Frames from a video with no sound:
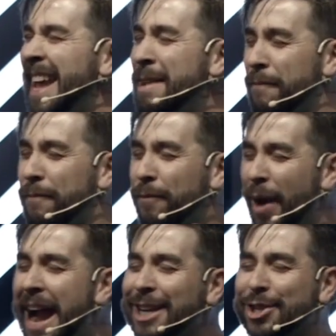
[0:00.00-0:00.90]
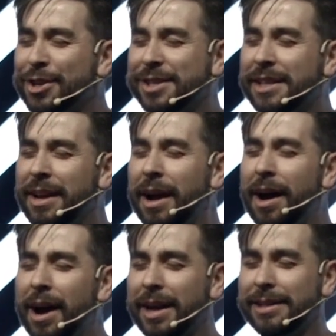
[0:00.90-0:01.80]
It fractures
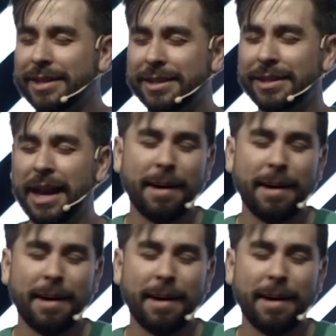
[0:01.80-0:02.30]
us.